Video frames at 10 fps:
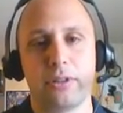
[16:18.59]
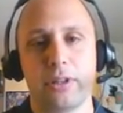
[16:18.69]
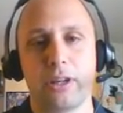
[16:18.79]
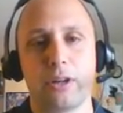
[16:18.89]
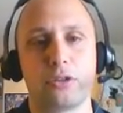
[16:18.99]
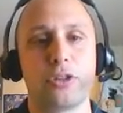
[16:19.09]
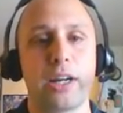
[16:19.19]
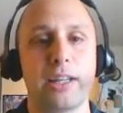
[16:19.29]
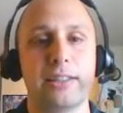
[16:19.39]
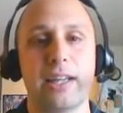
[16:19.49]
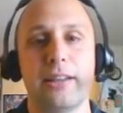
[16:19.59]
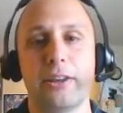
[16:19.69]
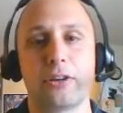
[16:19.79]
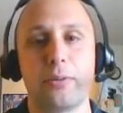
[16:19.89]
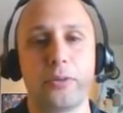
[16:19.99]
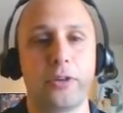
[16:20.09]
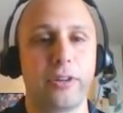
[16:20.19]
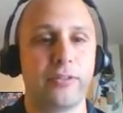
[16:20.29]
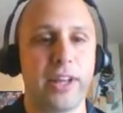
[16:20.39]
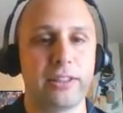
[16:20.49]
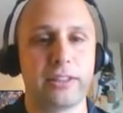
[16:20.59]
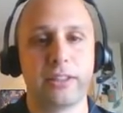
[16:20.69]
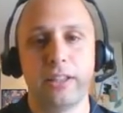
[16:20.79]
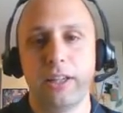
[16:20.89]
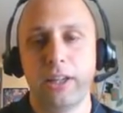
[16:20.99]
Try to attend their community events.